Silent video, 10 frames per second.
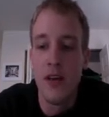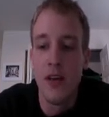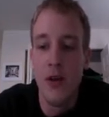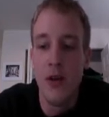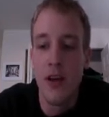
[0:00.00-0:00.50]

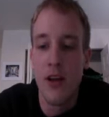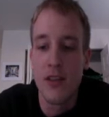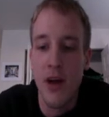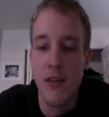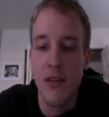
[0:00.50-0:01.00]
utilize the
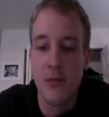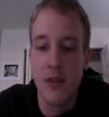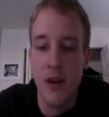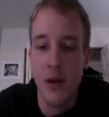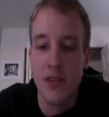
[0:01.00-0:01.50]
bathroom
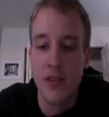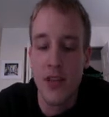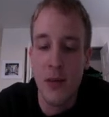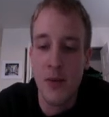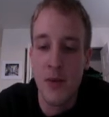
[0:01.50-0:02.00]
a couple
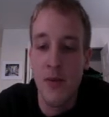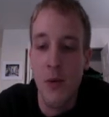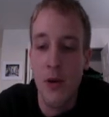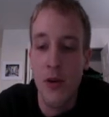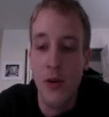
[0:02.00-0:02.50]
times
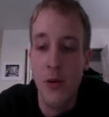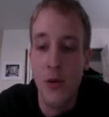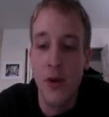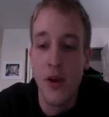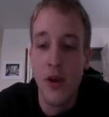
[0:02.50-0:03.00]
before
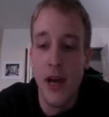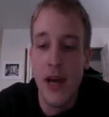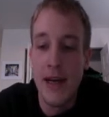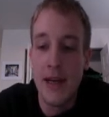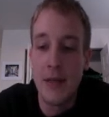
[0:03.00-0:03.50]
you
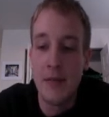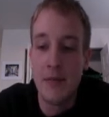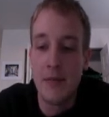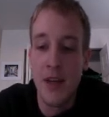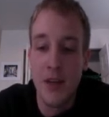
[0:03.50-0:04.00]

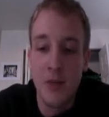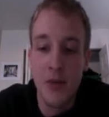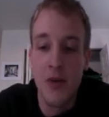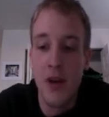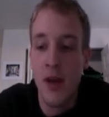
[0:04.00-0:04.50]
get to
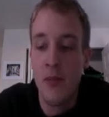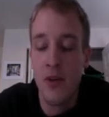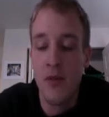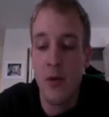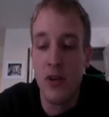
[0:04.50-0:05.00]
boot camp or
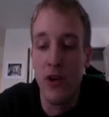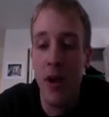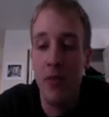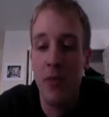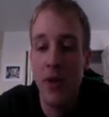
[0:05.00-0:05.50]
even when you're
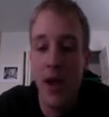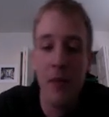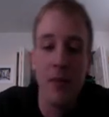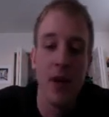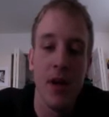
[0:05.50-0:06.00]
at boot
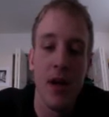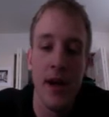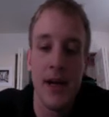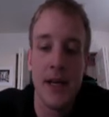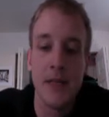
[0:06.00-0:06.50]
camp,
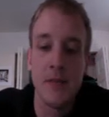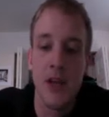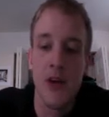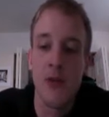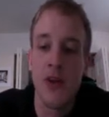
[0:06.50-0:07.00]

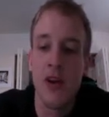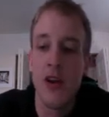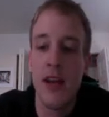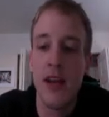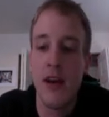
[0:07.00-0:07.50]
that would be a good
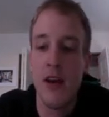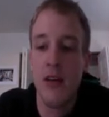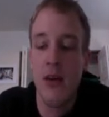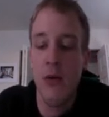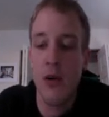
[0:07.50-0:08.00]
idea.
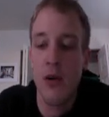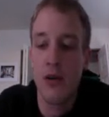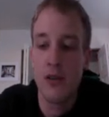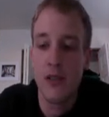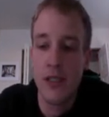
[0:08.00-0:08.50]
Or,
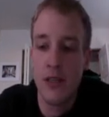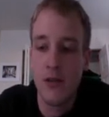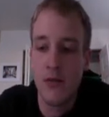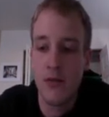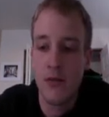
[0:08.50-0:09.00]

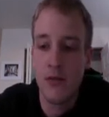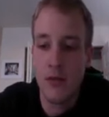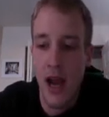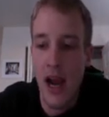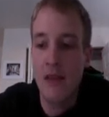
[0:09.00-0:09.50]

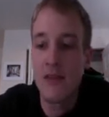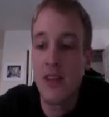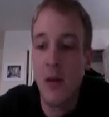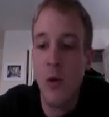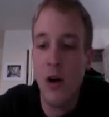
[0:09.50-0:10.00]
have
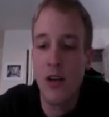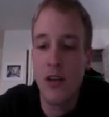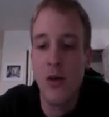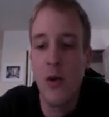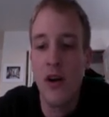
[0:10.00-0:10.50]
some water. You
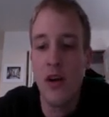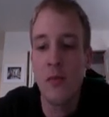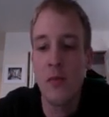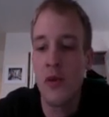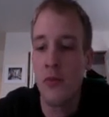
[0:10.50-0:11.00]
don't want to
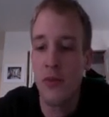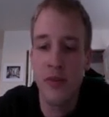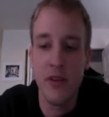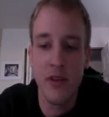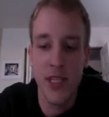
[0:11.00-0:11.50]
come
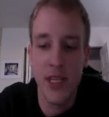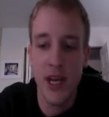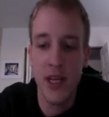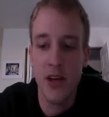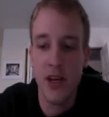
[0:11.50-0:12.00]
completely
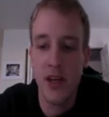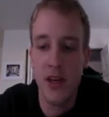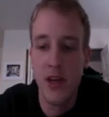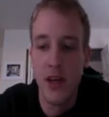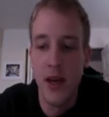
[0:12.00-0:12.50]
dehydrated.
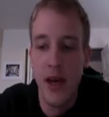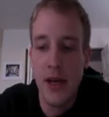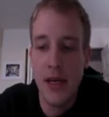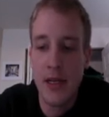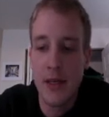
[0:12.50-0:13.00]

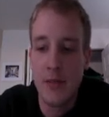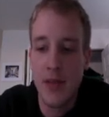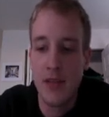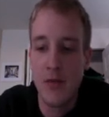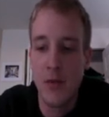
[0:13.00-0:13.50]

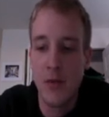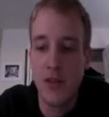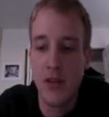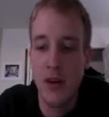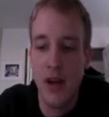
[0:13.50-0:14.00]
That's when we
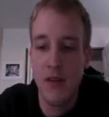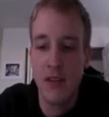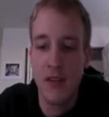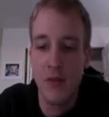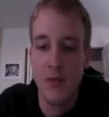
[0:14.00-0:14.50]
start
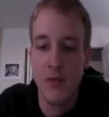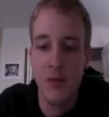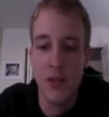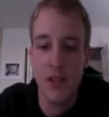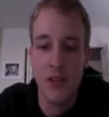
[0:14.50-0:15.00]
having
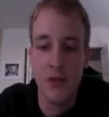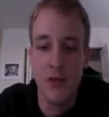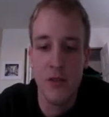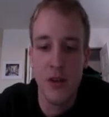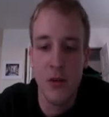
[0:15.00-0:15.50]
some issues.
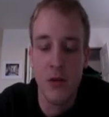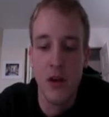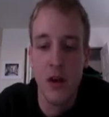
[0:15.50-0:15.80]
So